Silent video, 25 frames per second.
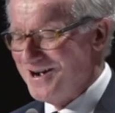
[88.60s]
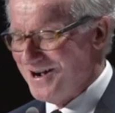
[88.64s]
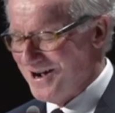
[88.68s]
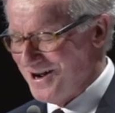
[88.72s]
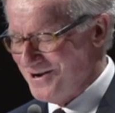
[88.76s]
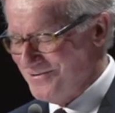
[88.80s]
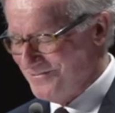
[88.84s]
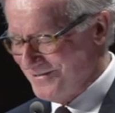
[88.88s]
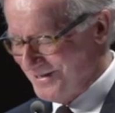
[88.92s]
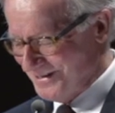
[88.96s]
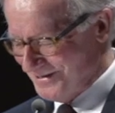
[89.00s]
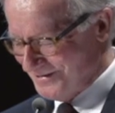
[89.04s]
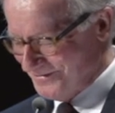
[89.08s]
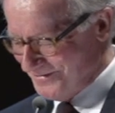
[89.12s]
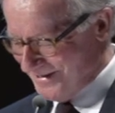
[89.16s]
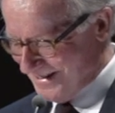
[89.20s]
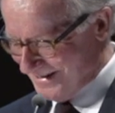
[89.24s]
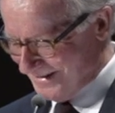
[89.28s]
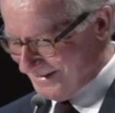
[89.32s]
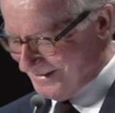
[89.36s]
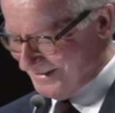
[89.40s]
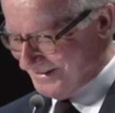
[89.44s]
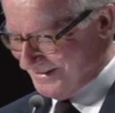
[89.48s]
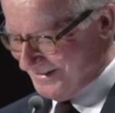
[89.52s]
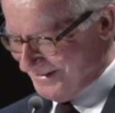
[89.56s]
I
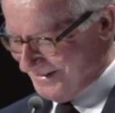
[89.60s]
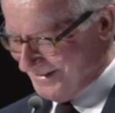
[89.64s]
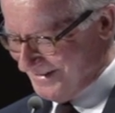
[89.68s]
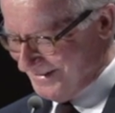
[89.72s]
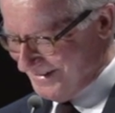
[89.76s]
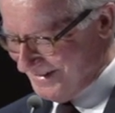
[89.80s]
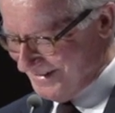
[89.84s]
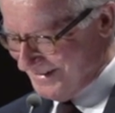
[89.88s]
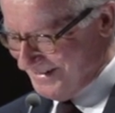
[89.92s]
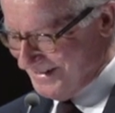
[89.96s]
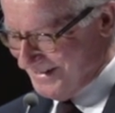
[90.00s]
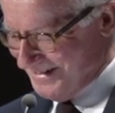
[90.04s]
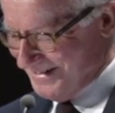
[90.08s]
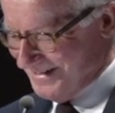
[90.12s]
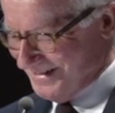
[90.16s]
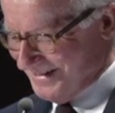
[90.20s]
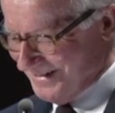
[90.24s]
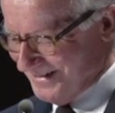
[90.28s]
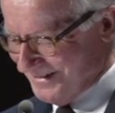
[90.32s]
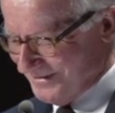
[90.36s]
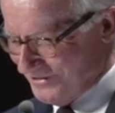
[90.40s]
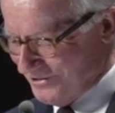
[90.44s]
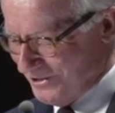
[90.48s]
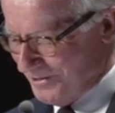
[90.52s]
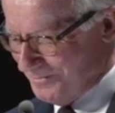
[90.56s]
resurrected the
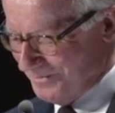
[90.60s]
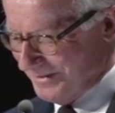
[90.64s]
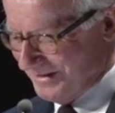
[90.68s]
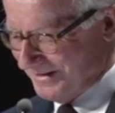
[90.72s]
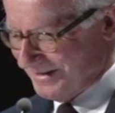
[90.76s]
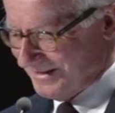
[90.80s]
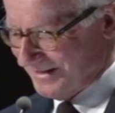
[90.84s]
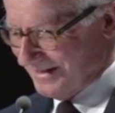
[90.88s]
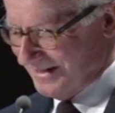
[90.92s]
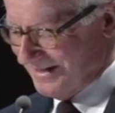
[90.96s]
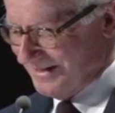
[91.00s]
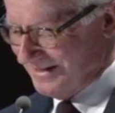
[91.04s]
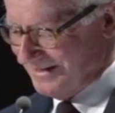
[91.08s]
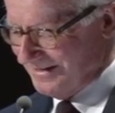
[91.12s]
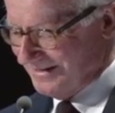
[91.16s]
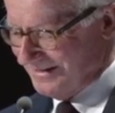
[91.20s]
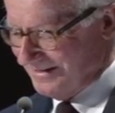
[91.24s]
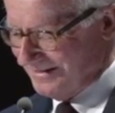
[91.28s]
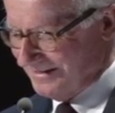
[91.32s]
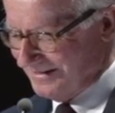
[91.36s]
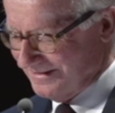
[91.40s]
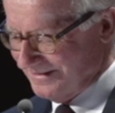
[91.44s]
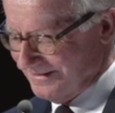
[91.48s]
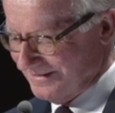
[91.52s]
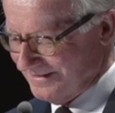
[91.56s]
topic,
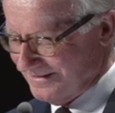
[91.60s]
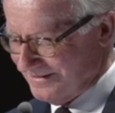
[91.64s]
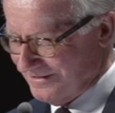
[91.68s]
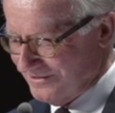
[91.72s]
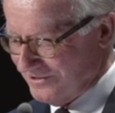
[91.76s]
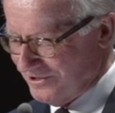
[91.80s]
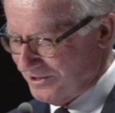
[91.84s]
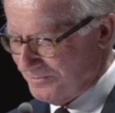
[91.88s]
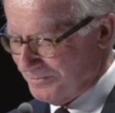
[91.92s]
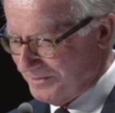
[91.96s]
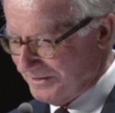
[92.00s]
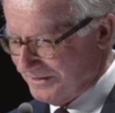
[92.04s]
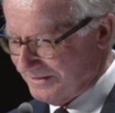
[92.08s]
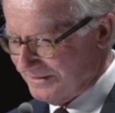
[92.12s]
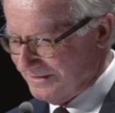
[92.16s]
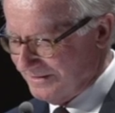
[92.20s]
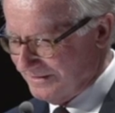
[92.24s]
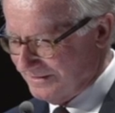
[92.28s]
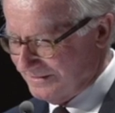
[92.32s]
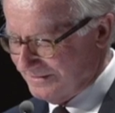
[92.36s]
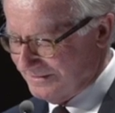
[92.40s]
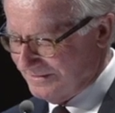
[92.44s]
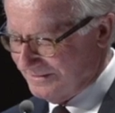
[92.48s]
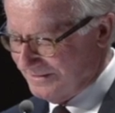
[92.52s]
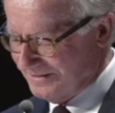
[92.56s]
and it's the topic
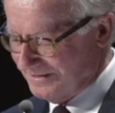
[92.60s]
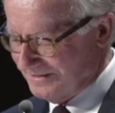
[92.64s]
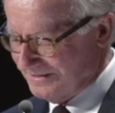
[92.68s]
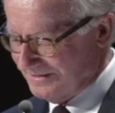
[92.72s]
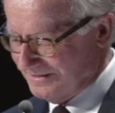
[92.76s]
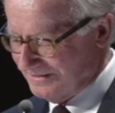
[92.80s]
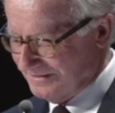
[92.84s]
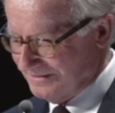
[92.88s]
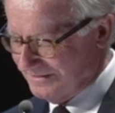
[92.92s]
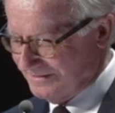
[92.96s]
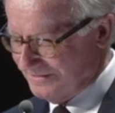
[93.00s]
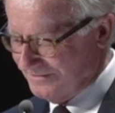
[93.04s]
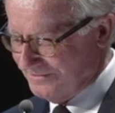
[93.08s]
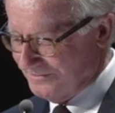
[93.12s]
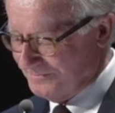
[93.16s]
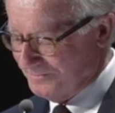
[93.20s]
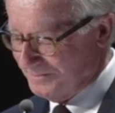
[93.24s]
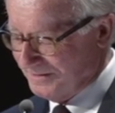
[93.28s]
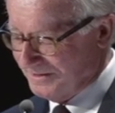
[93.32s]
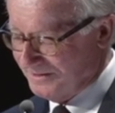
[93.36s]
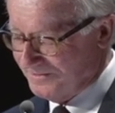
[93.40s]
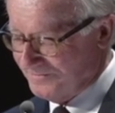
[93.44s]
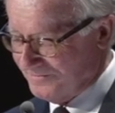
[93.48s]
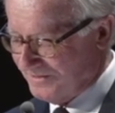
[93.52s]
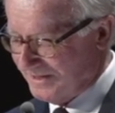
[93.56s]
that you've
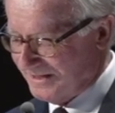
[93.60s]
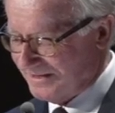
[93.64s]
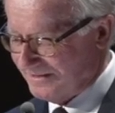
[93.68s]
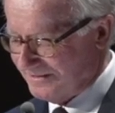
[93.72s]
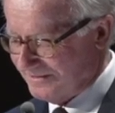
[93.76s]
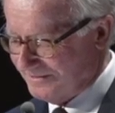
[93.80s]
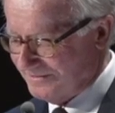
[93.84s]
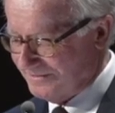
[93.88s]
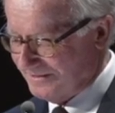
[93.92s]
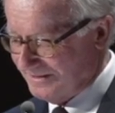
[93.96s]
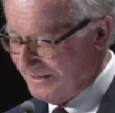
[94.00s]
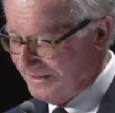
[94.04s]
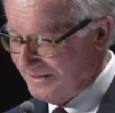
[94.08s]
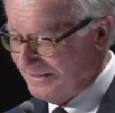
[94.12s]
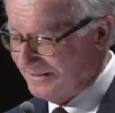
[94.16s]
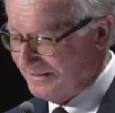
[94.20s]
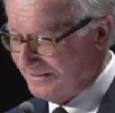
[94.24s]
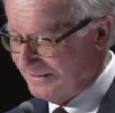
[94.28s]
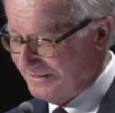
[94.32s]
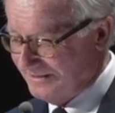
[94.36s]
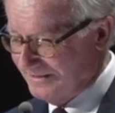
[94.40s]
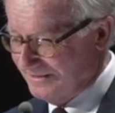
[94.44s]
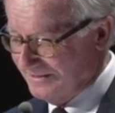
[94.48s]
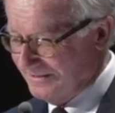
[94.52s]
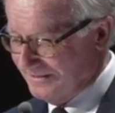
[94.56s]
been invited to
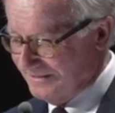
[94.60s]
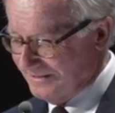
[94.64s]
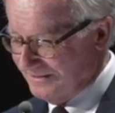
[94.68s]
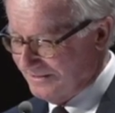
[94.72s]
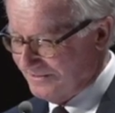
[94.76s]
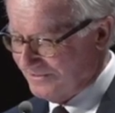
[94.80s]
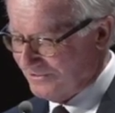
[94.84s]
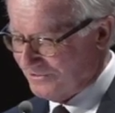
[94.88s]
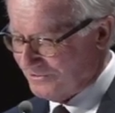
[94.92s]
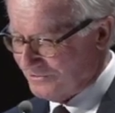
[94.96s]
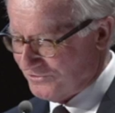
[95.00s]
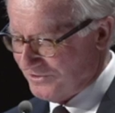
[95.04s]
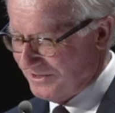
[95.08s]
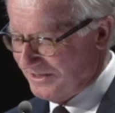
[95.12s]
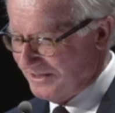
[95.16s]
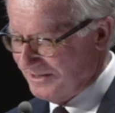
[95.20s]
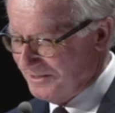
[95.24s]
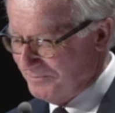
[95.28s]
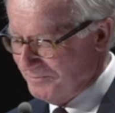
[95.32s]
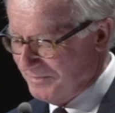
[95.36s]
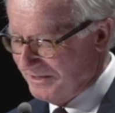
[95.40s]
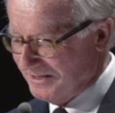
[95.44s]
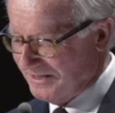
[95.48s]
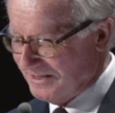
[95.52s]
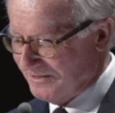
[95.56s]
hear, is
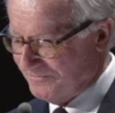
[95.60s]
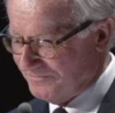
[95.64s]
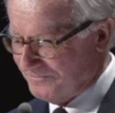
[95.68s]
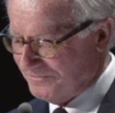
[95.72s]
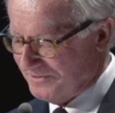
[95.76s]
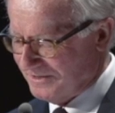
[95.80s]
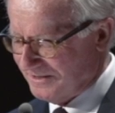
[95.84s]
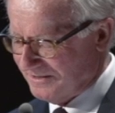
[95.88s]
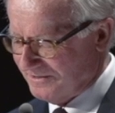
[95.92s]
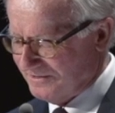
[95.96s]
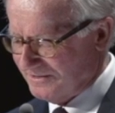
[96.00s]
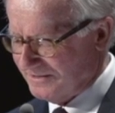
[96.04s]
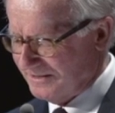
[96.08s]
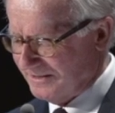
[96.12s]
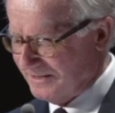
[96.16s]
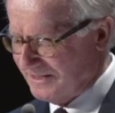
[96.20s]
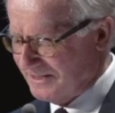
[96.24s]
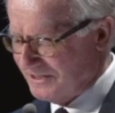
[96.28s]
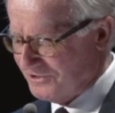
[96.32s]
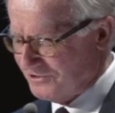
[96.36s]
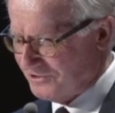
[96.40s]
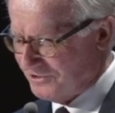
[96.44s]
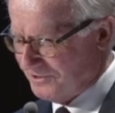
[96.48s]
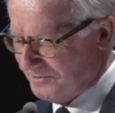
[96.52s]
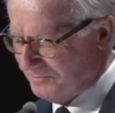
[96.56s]
Australia big enough for
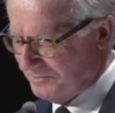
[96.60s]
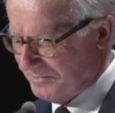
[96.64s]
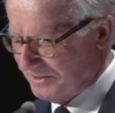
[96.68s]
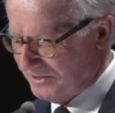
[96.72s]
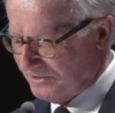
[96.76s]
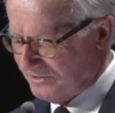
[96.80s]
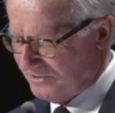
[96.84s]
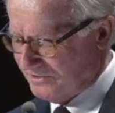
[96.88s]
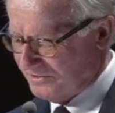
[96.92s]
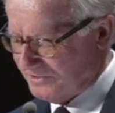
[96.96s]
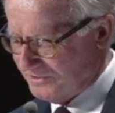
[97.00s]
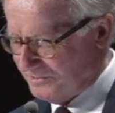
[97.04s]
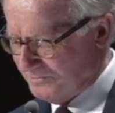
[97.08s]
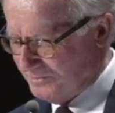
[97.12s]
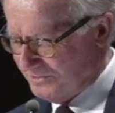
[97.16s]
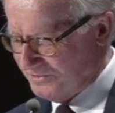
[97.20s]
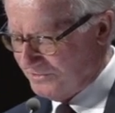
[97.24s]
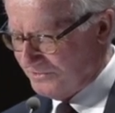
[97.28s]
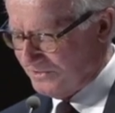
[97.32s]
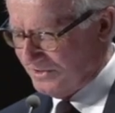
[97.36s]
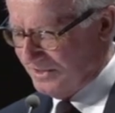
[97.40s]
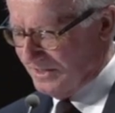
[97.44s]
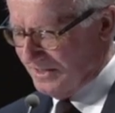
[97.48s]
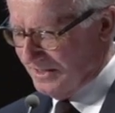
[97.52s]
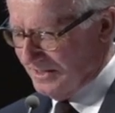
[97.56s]
reconciliation? Because it
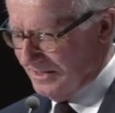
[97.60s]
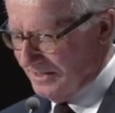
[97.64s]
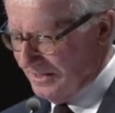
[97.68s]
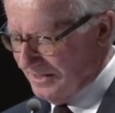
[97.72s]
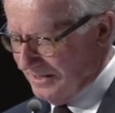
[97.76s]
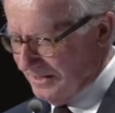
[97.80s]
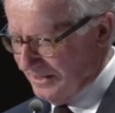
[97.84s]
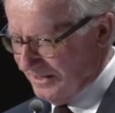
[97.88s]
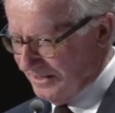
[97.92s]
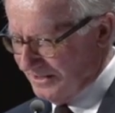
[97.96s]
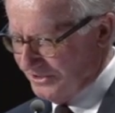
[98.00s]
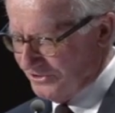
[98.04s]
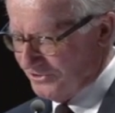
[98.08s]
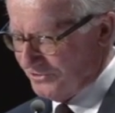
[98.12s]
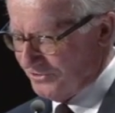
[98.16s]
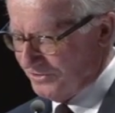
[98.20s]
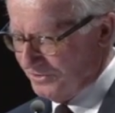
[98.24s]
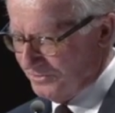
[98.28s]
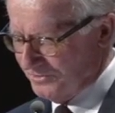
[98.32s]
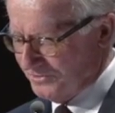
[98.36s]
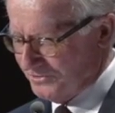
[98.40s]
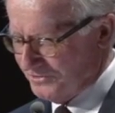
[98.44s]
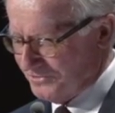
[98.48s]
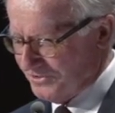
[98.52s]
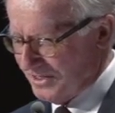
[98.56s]
was an issue
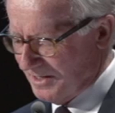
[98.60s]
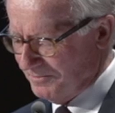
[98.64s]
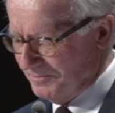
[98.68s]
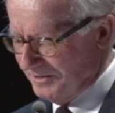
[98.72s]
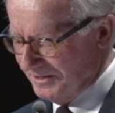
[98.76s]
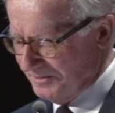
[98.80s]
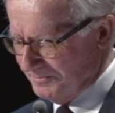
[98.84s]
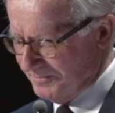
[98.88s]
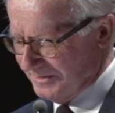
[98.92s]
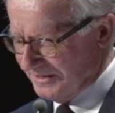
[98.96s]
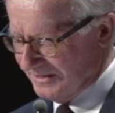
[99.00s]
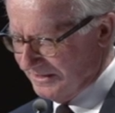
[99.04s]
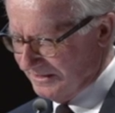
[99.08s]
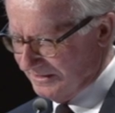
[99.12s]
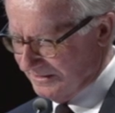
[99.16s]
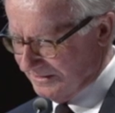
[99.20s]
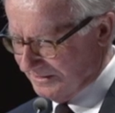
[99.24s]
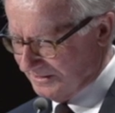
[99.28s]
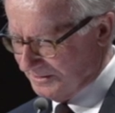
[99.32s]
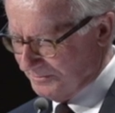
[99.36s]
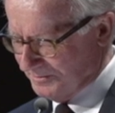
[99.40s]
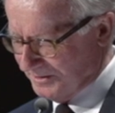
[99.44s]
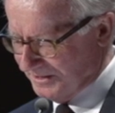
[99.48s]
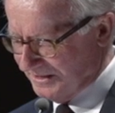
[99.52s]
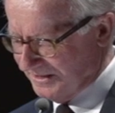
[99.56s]
that was troubling me
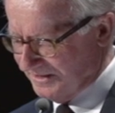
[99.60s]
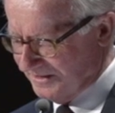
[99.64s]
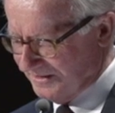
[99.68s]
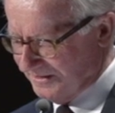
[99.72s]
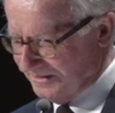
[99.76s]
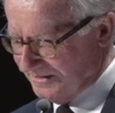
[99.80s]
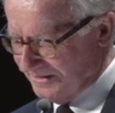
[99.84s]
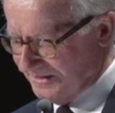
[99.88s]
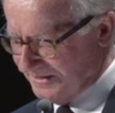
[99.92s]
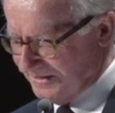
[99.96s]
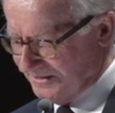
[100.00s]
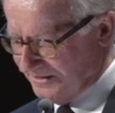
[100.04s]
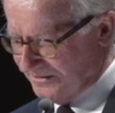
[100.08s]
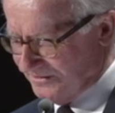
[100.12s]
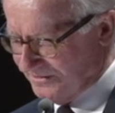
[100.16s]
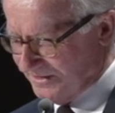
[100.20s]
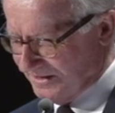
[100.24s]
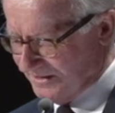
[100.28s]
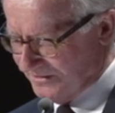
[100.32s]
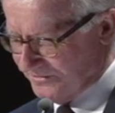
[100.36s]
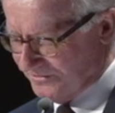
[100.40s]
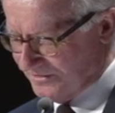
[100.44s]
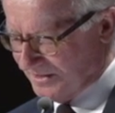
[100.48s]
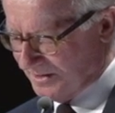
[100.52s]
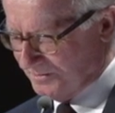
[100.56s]
at the beginning of the year
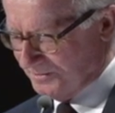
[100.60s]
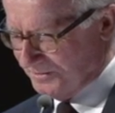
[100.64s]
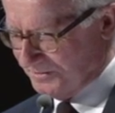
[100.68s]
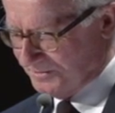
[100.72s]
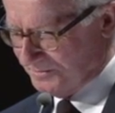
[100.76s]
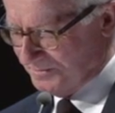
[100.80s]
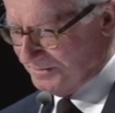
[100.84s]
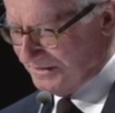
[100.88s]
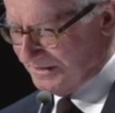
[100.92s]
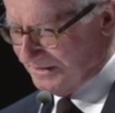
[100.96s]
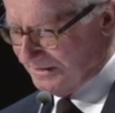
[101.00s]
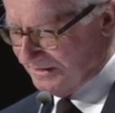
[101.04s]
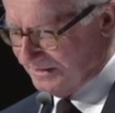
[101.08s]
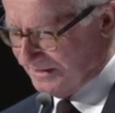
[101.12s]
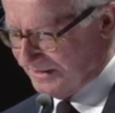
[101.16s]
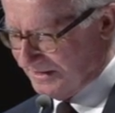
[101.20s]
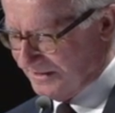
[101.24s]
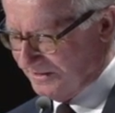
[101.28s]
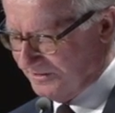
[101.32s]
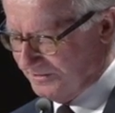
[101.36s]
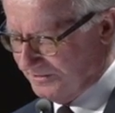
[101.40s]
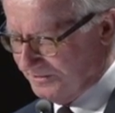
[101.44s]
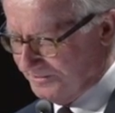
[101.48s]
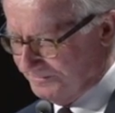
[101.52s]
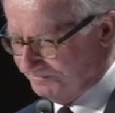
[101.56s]
and troubles me
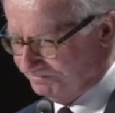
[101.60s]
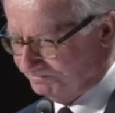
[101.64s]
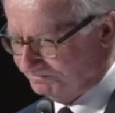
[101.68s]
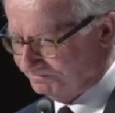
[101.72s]
still.